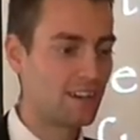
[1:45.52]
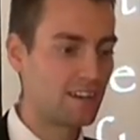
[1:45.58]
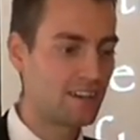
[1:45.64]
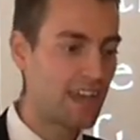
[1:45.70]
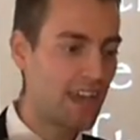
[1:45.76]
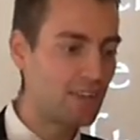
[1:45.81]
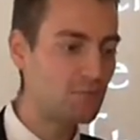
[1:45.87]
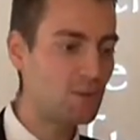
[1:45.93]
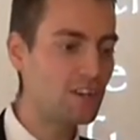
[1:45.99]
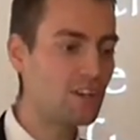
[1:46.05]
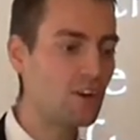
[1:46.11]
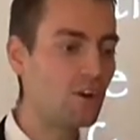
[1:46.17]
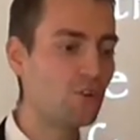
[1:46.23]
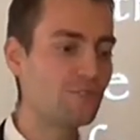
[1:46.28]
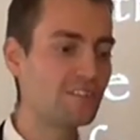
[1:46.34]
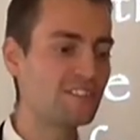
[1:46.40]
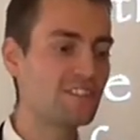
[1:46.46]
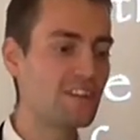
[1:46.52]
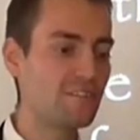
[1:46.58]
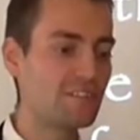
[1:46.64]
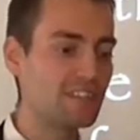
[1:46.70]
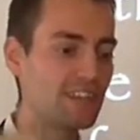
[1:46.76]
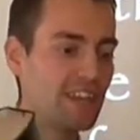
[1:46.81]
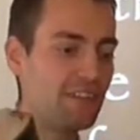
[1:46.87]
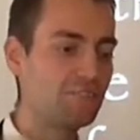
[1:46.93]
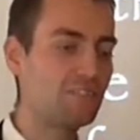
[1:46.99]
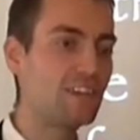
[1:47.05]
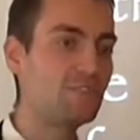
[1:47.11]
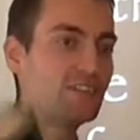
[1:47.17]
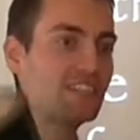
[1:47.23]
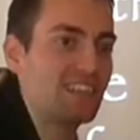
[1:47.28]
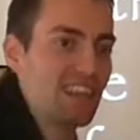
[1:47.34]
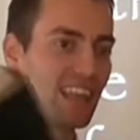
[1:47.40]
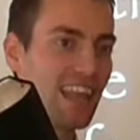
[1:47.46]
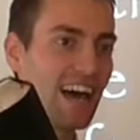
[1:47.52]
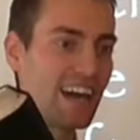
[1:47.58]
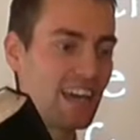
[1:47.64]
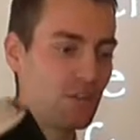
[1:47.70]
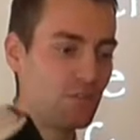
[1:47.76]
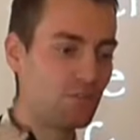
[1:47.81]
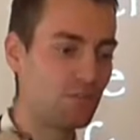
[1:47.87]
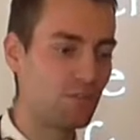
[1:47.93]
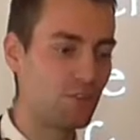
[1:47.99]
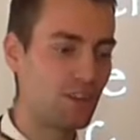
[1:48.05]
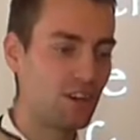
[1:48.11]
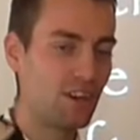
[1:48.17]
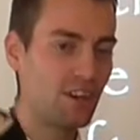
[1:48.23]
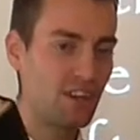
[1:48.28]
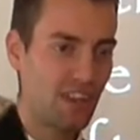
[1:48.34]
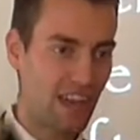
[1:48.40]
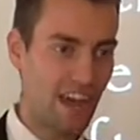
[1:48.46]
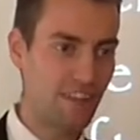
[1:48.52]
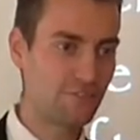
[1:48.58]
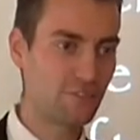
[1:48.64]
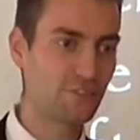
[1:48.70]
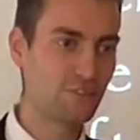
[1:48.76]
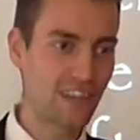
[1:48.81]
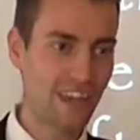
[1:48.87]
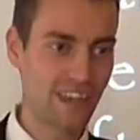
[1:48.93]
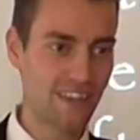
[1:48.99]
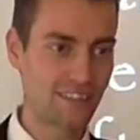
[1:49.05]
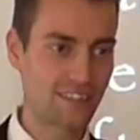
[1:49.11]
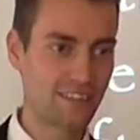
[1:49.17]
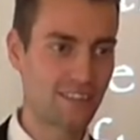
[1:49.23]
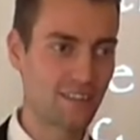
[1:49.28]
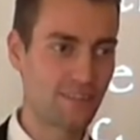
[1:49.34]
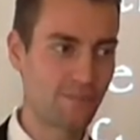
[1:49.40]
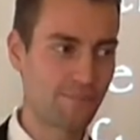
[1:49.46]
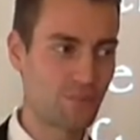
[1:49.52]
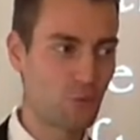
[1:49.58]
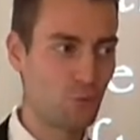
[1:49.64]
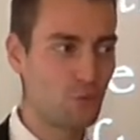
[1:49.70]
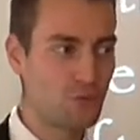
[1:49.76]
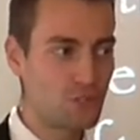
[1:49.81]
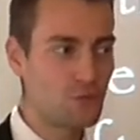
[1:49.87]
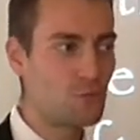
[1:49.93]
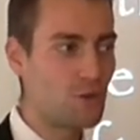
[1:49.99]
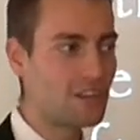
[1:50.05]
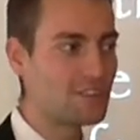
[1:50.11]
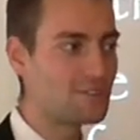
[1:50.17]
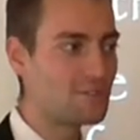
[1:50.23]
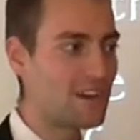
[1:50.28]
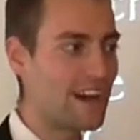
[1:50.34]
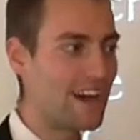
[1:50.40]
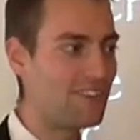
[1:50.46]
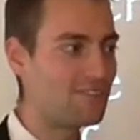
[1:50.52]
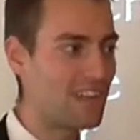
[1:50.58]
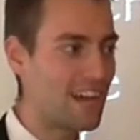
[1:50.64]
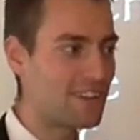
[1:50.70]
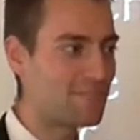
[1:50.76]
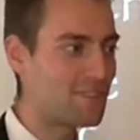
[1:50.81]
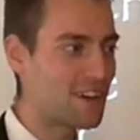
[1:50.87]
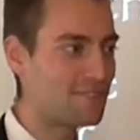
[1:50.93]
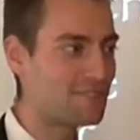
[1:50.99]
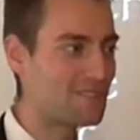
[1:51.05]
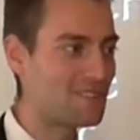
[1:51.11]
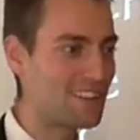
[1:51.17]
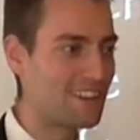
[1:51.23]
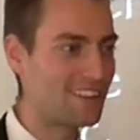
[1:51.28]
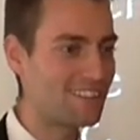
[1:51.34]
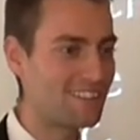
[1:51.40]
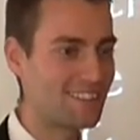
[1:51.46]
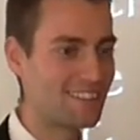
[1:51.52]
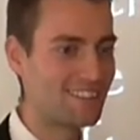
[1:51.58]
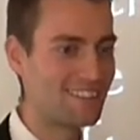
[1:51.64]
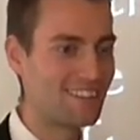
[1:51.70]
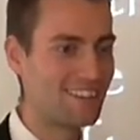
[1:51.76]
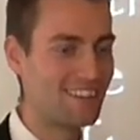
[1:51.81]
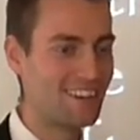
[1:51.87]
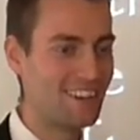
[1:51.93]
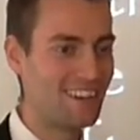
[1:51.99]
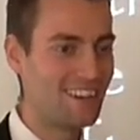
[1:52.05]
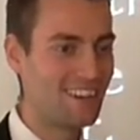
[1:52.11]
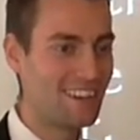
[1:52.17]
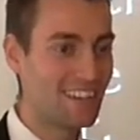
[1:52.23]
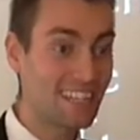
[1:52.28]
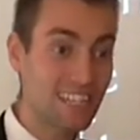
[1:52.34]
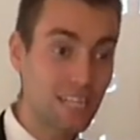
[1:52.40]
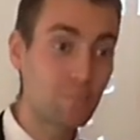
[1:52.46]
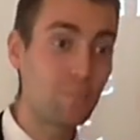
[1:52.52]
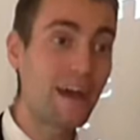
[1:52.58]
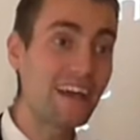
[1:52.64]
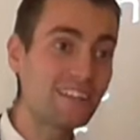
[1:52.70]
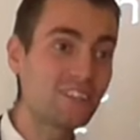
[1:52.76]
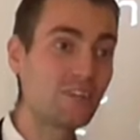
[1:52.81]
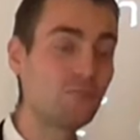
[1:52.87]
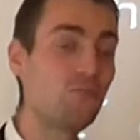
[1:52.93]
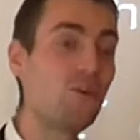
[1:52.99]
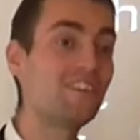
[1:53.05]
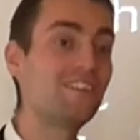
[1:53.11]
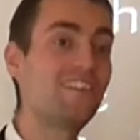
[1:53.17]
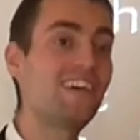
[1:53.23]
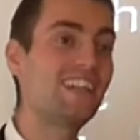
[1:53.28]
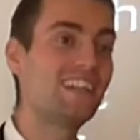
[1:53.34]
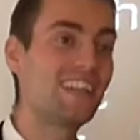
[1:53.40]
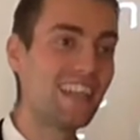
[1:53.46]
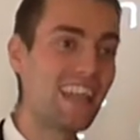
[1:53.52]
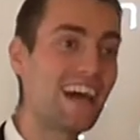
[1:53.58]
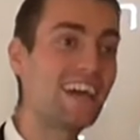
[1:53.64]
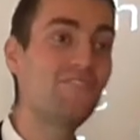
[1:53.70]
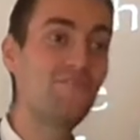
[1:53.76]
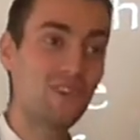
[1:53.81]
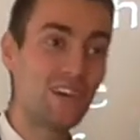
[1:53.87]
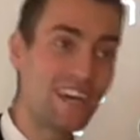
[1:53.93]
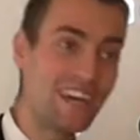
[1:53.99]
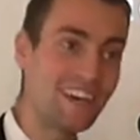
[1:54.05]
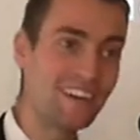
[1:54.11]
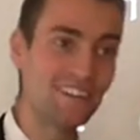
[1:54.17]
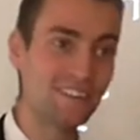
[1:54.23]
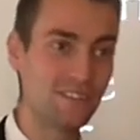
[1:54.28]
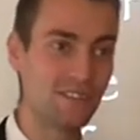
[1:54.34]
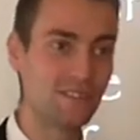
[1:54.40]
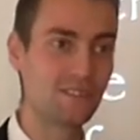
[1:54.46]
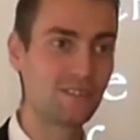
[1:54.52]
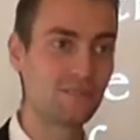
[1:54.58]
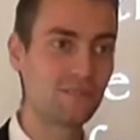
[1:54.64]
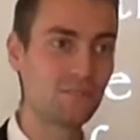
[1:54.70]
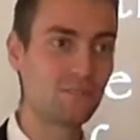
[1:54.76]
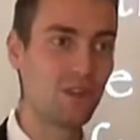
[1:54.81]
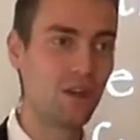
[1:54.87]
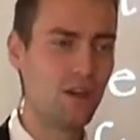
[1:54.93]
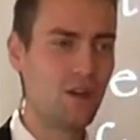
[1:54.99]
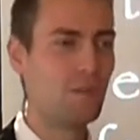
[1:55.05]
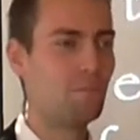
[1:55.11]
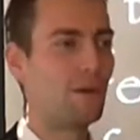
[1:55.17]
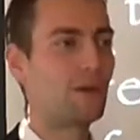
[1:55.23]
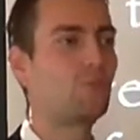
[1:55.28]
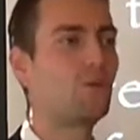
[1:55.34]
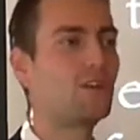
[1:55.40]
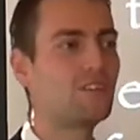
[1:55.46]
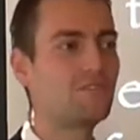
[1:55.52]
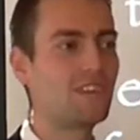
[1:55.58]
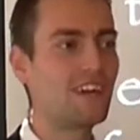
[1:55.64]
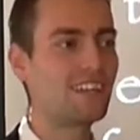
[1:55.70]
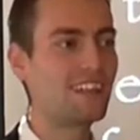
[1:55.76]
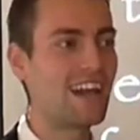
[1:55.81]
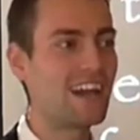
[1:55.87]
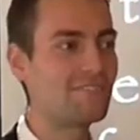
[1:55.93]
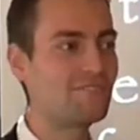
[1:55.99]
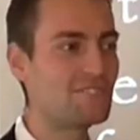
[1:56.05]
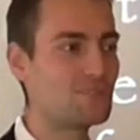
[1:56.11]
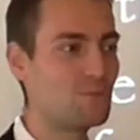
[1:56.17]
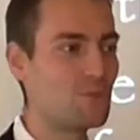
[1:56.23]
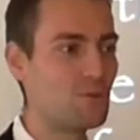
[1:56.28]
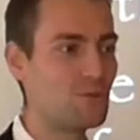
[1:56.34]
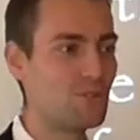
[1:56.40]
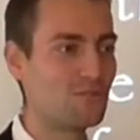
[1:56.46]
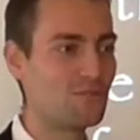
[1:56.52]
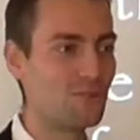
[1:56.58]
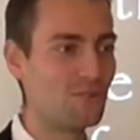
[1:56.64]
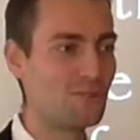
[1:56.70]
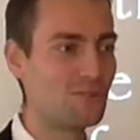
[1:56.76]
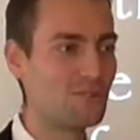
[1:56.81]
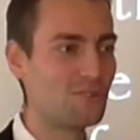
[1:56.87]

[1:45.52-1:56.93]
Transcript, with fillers: can we know is there, if there is life after death? Would you want to have life after death? It depends on what that life is. But what if that life is beautiful?